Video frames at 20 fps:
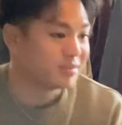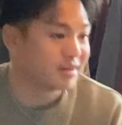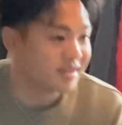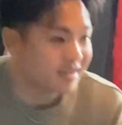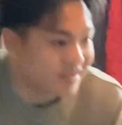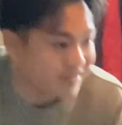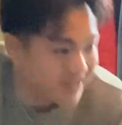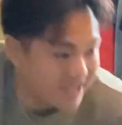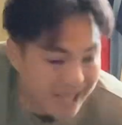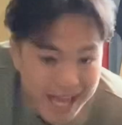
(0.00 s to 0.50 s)

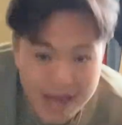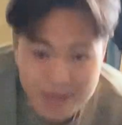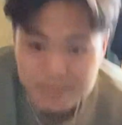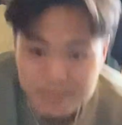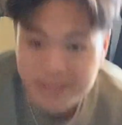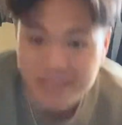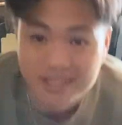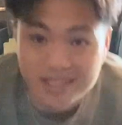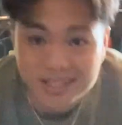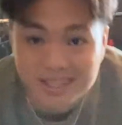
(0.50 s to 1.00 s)
enough
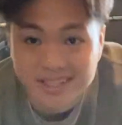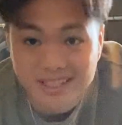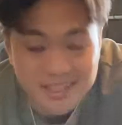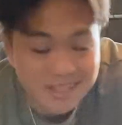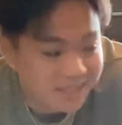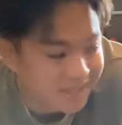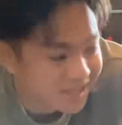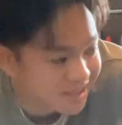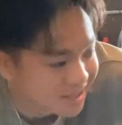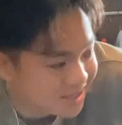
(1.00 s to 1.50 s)
yapping.
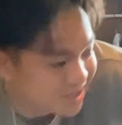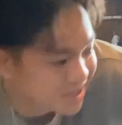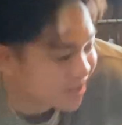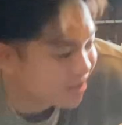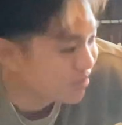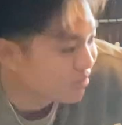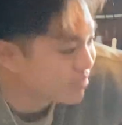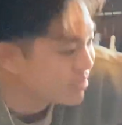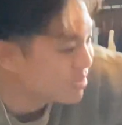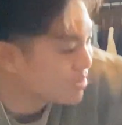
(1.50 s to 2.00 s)
Let's get
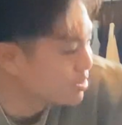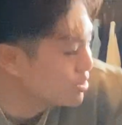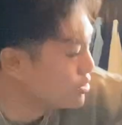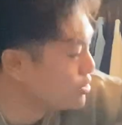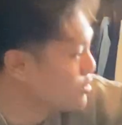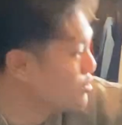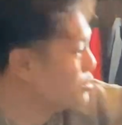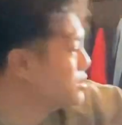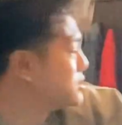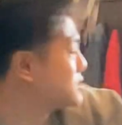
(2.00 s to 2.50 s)
over
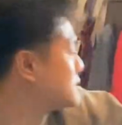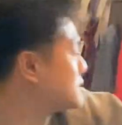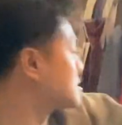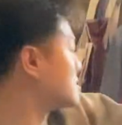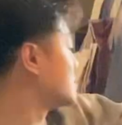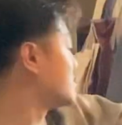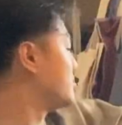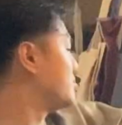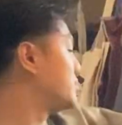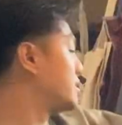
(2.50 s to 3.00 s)
to
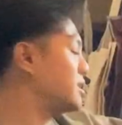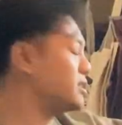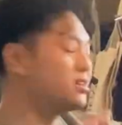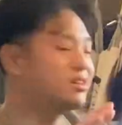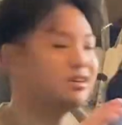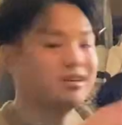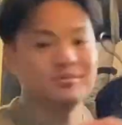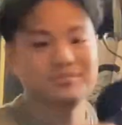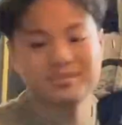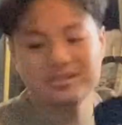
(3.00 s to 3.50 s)
some
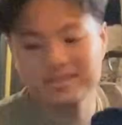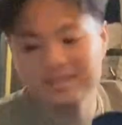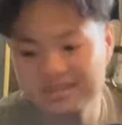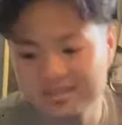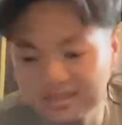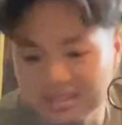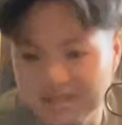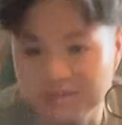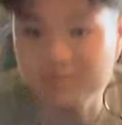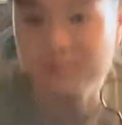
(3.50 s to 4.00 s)
pickups
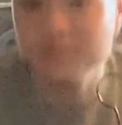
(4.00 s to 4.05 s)
and